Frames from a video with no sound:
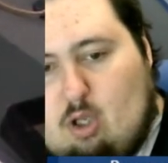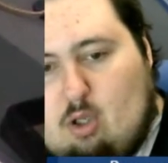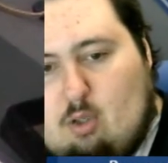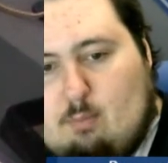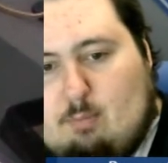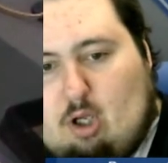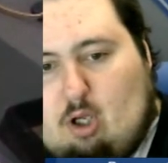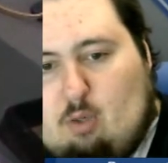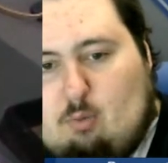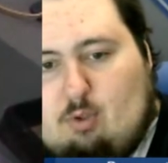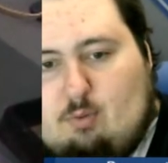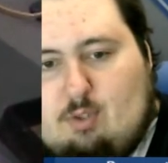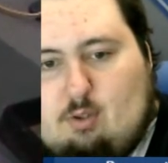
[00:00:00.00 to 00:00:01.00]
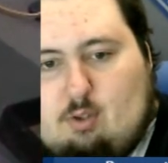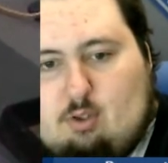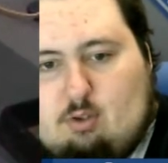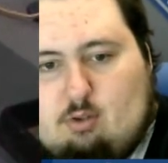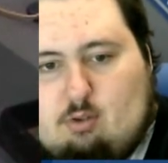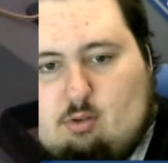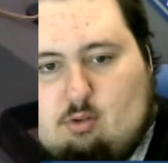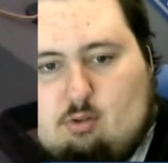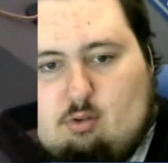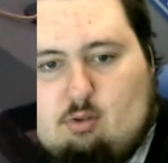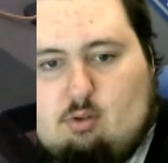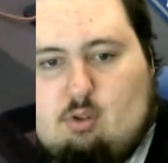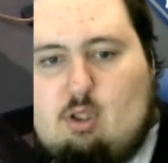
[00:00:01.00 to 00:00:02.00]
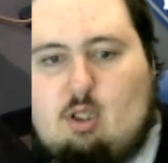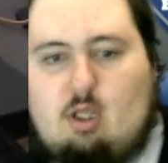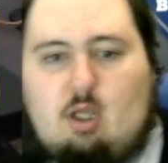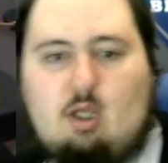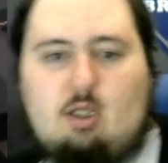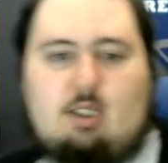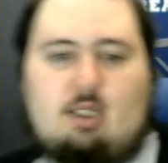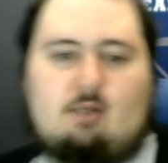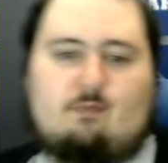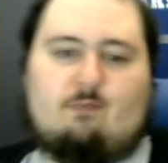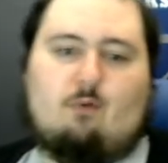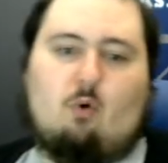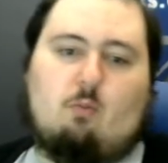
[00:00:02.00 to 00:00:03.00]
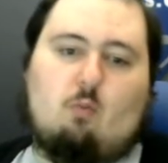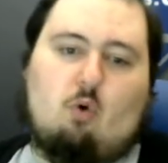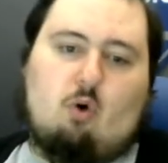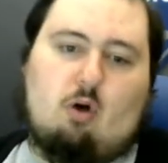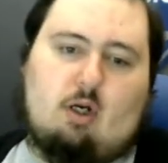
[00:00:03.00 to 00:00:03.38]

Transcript: Paul, what are we doing? Need 4 more